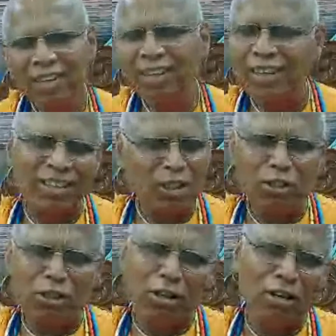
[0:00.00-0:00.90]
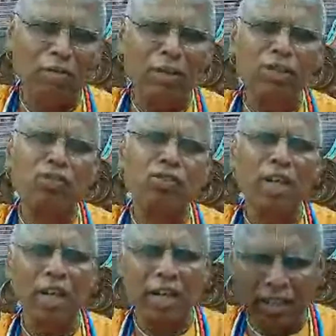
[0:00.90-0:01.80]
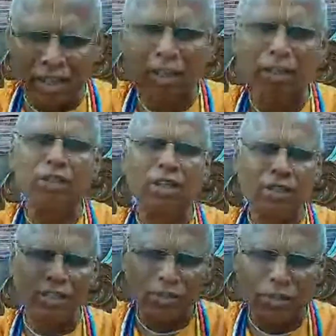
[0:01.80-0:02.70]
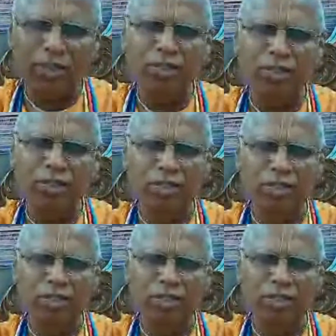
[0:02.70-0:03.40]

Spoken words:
you always chant Hare Krishna. This was